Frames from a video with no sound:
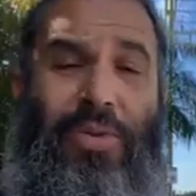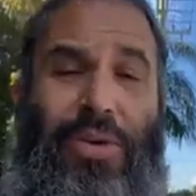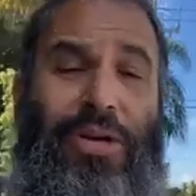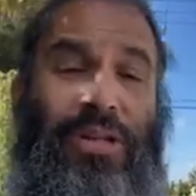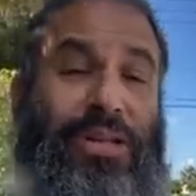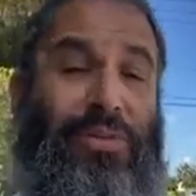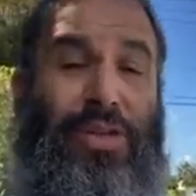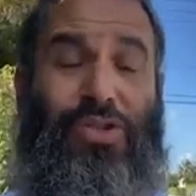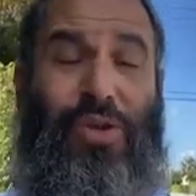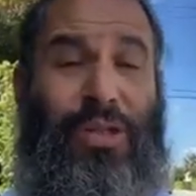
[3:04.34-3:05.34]
world in
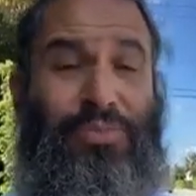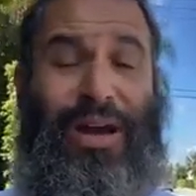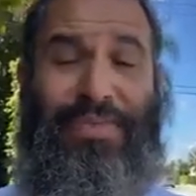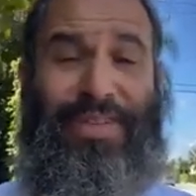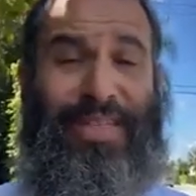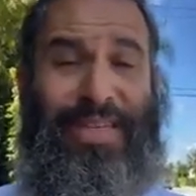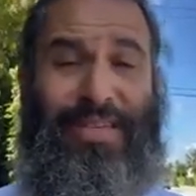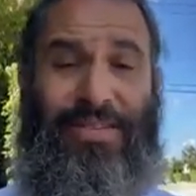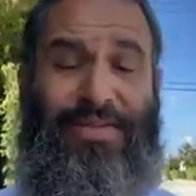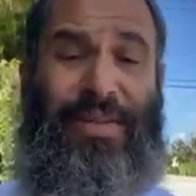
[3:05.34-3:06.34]
which all the
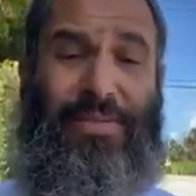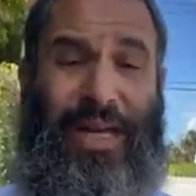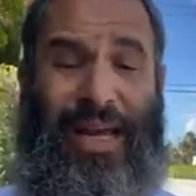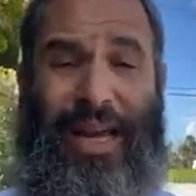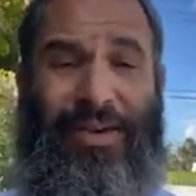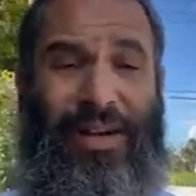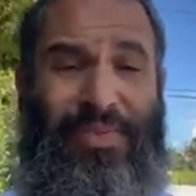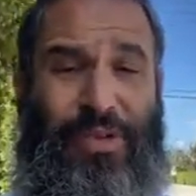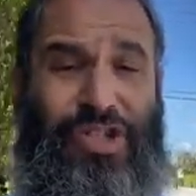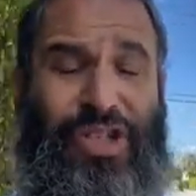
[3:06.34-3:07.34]
prophecies of the era of
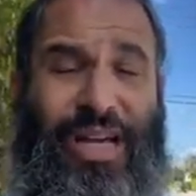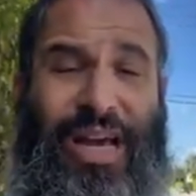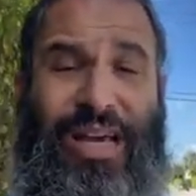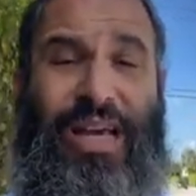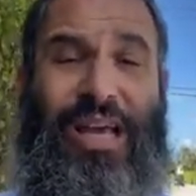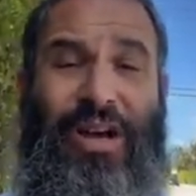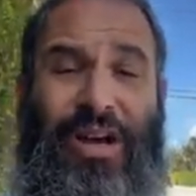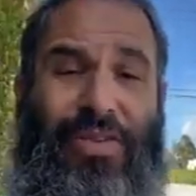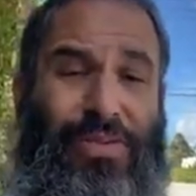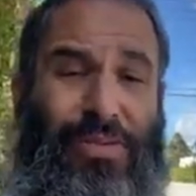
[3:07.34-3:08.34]
Mashiach,
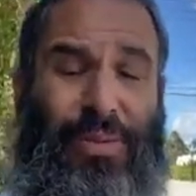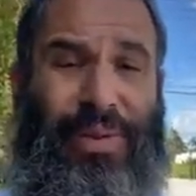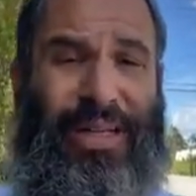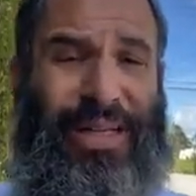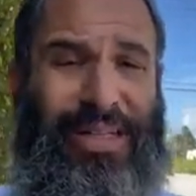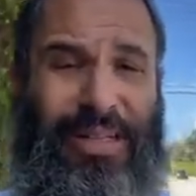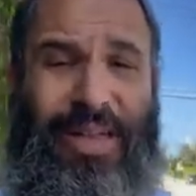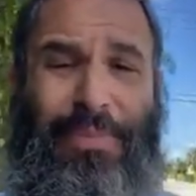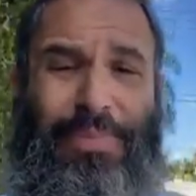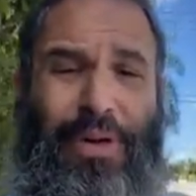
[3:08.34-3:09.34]
of the rebuilding of the
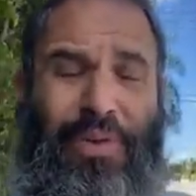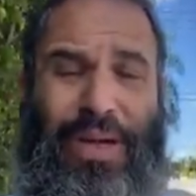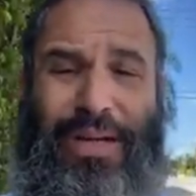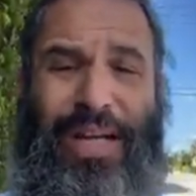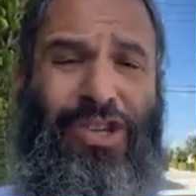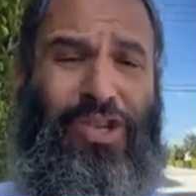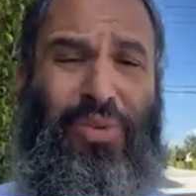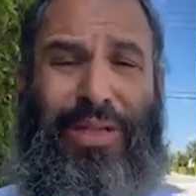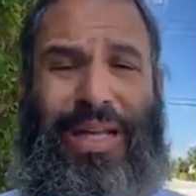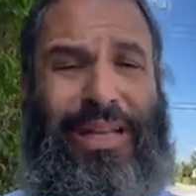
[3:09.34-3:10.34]
temple, where
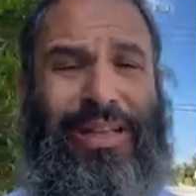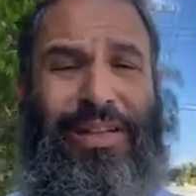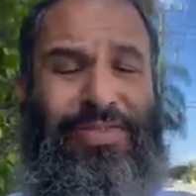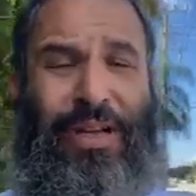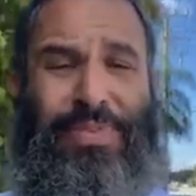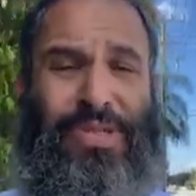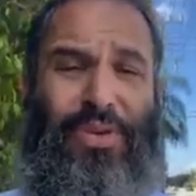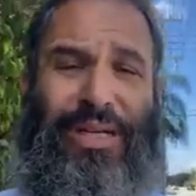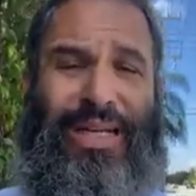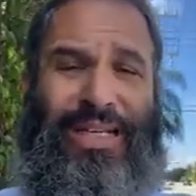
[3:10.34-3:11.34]
nation will not lift up
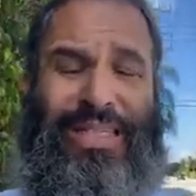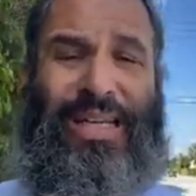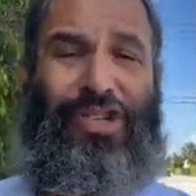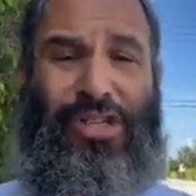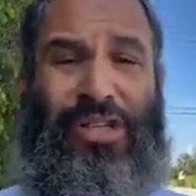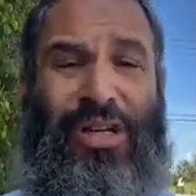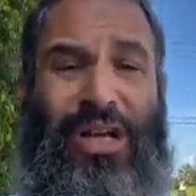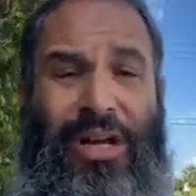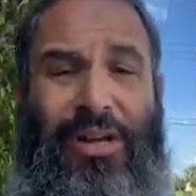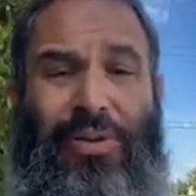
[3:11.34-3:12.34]
sword against nation,
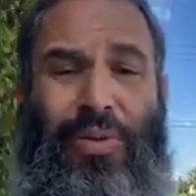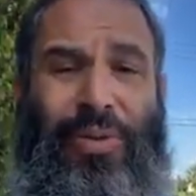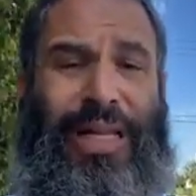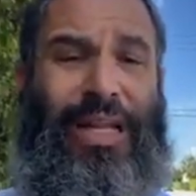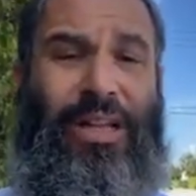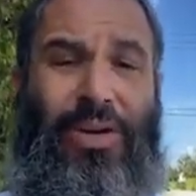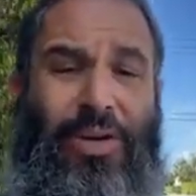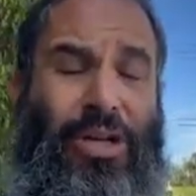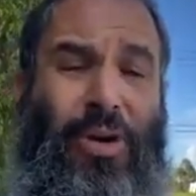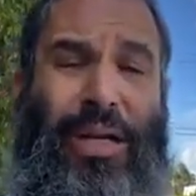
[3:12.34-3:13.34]
will not
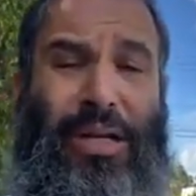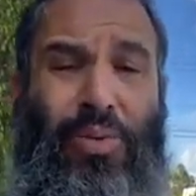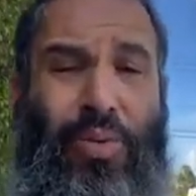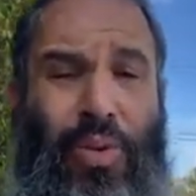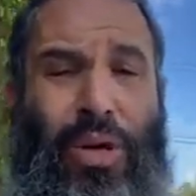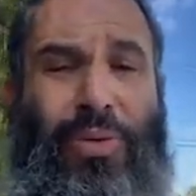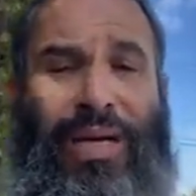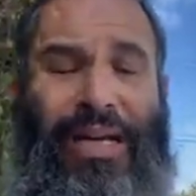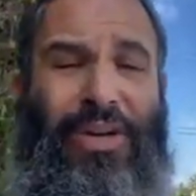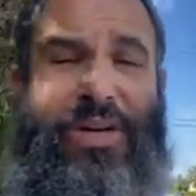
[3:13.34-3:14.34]
know any war, will
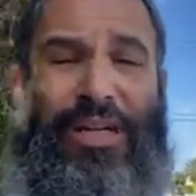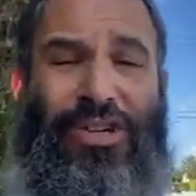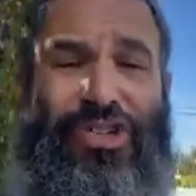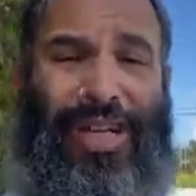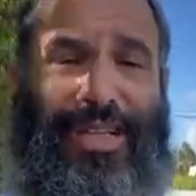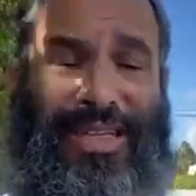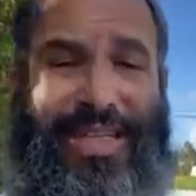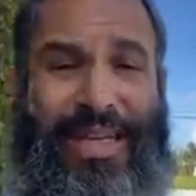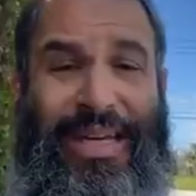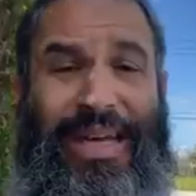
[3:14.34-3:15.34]
not know any
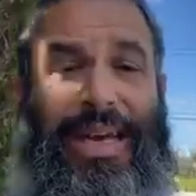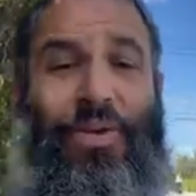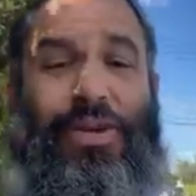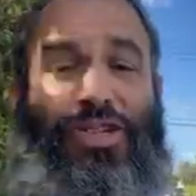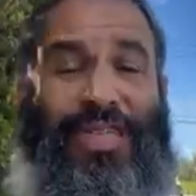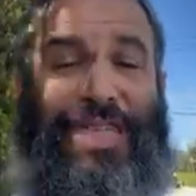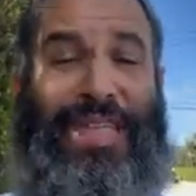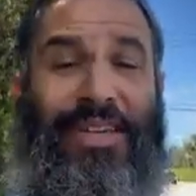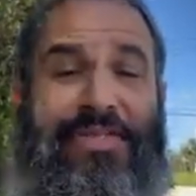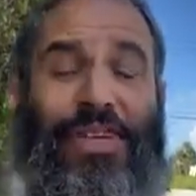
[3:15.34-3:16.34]
jealousy. We should
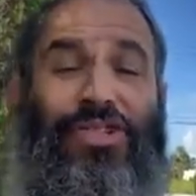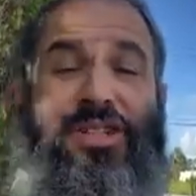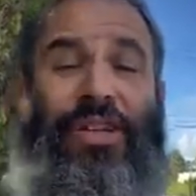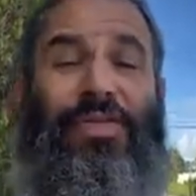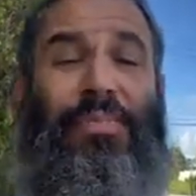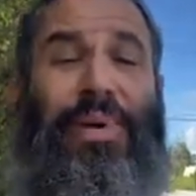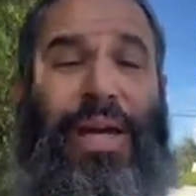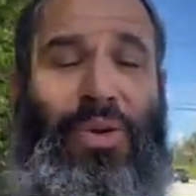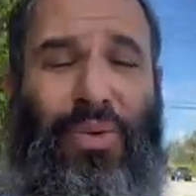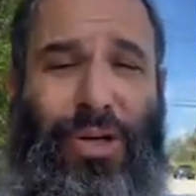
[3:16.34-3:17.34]
see a vision of a
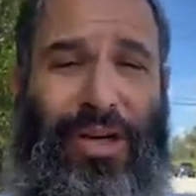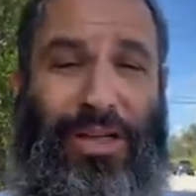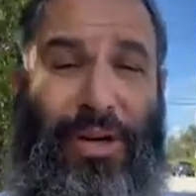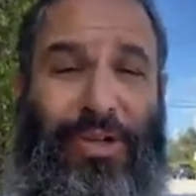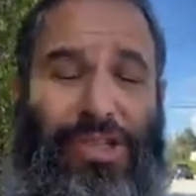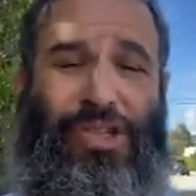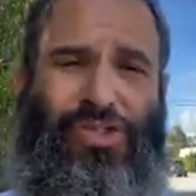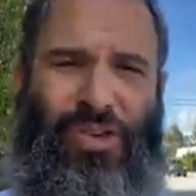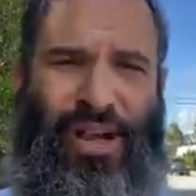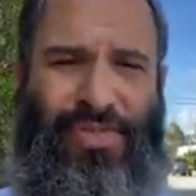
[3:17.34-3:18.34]
better world that we should
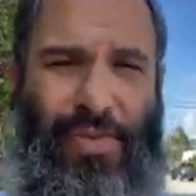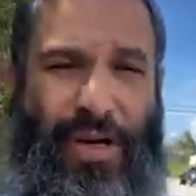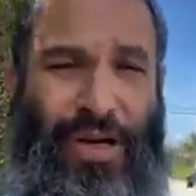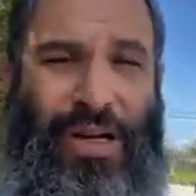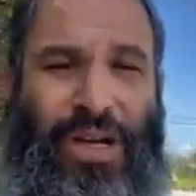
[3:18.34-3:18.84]
strive for.